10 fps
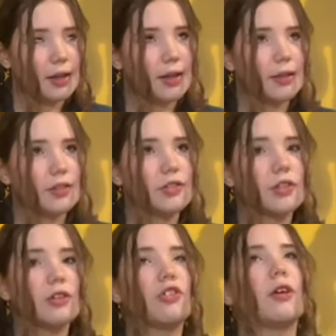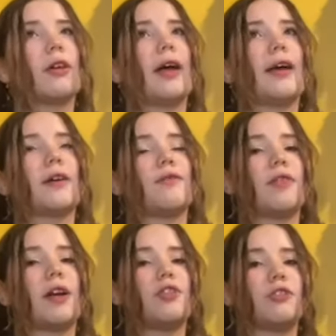it's such a, like a
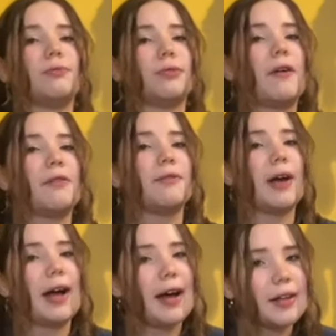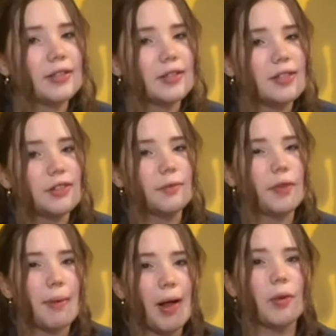fresh breath of air to see
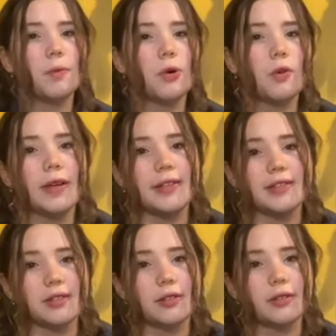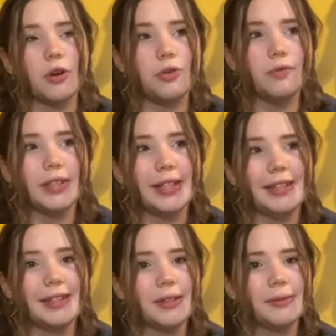something about the war that isn't
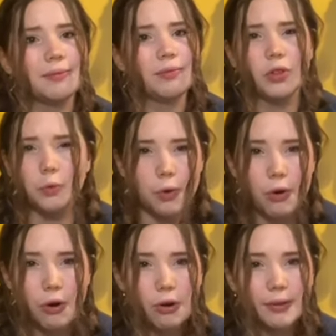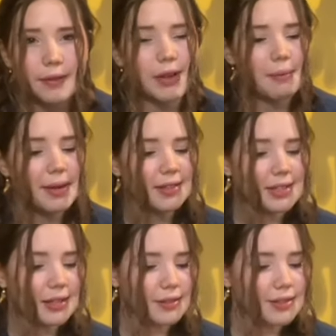overly the war, if that makes
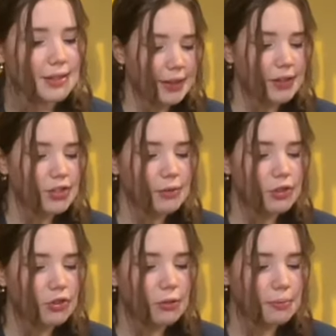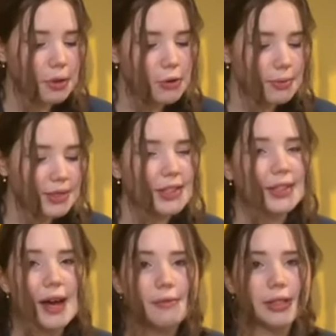sense. They just have such good moments
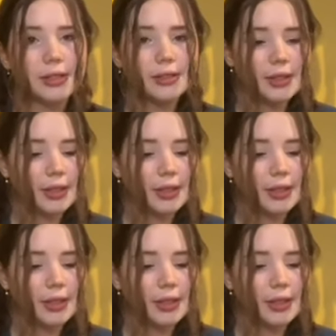together.